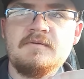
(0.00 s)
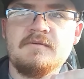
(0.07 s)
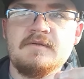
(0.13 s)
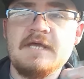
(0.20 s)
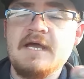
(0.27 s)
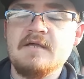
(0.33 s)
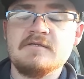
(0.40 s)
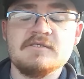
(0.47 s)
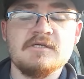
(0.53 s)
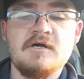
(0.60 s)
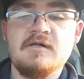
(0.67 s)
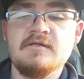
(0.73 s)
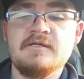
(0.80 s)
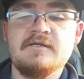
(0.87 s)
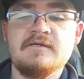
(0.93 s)
Yeah,
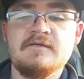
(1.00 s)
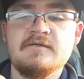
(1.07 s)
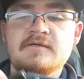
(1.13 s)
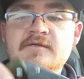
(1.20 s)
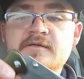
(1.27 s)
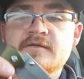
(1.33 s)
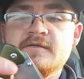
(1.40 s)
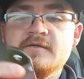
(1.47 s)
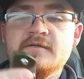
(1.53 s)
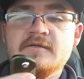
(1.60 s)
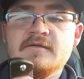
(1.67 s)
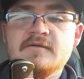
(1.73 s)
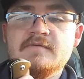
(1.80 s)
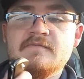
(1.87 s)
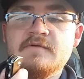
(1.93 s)
solid.
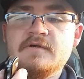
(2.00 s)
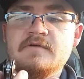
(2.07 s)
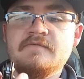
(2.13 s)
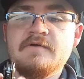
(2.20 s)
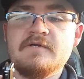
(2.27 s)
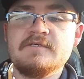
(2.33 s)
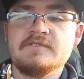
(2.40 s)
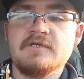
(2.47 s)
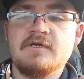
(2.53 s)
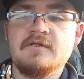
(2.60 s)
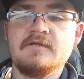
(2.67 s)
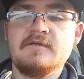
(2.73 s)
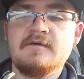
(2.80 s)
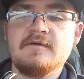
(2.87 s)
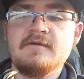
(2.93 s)
Very, very solid.